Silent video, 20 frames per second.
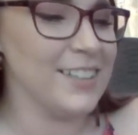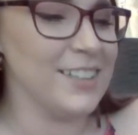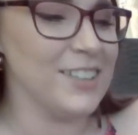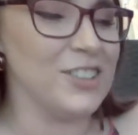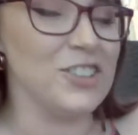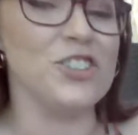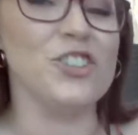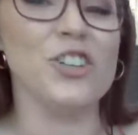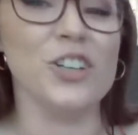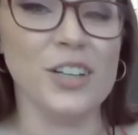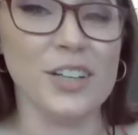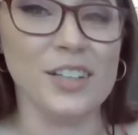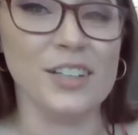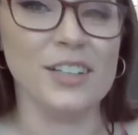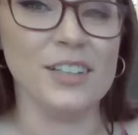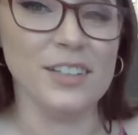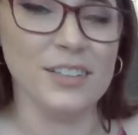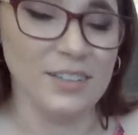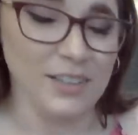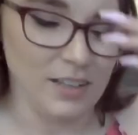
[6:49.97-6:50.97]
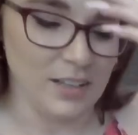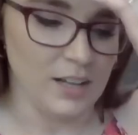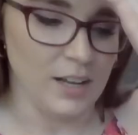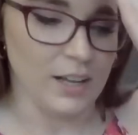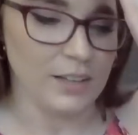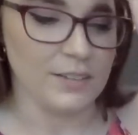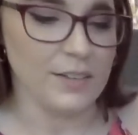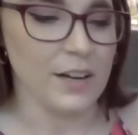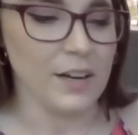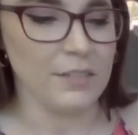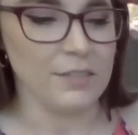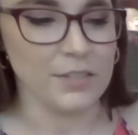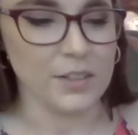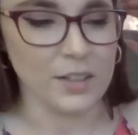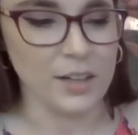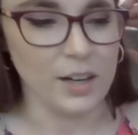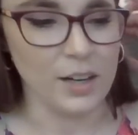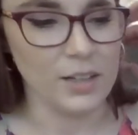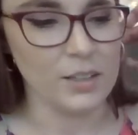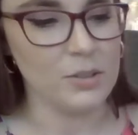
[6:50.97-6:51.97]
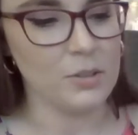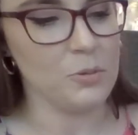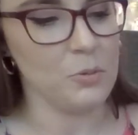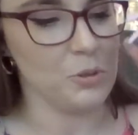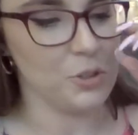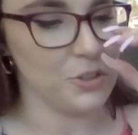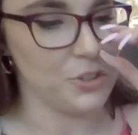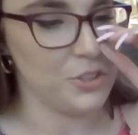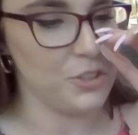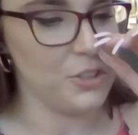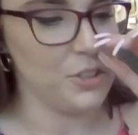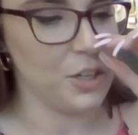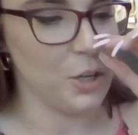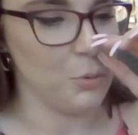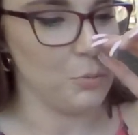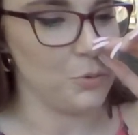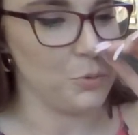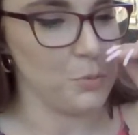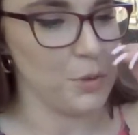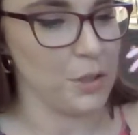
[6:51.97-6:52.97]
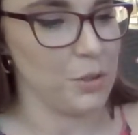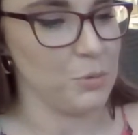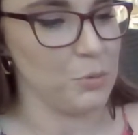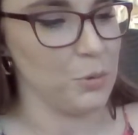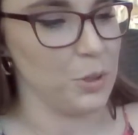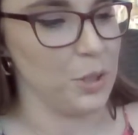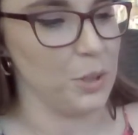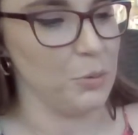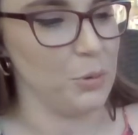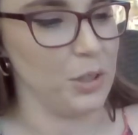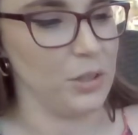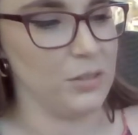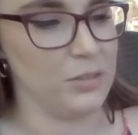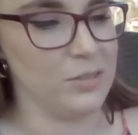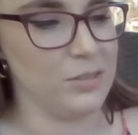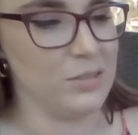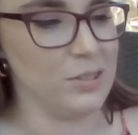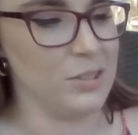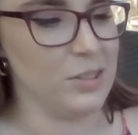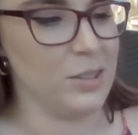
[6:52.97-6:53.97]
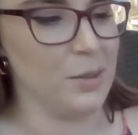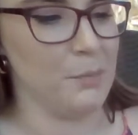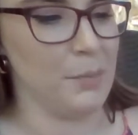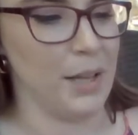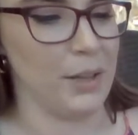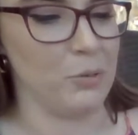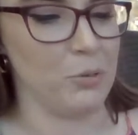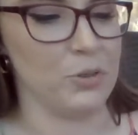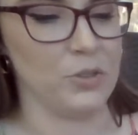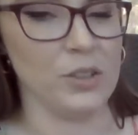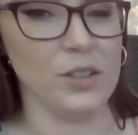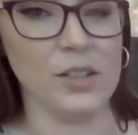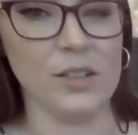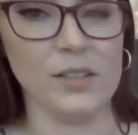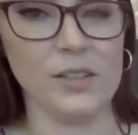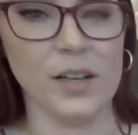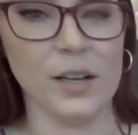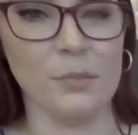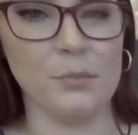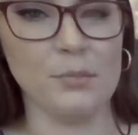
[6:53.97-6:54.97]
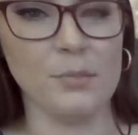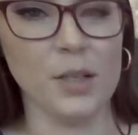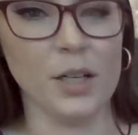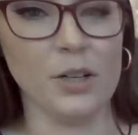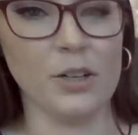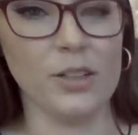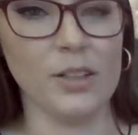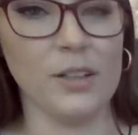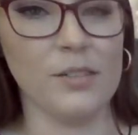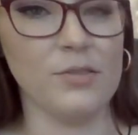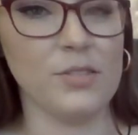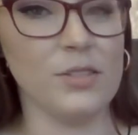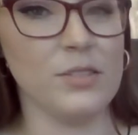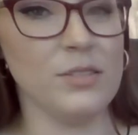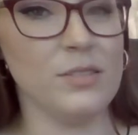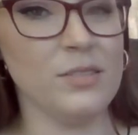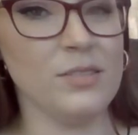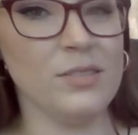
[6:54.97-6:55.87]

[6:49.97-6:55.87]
She did, yeah, and then I forgot, which helped me really well. Math was a good time in our lives.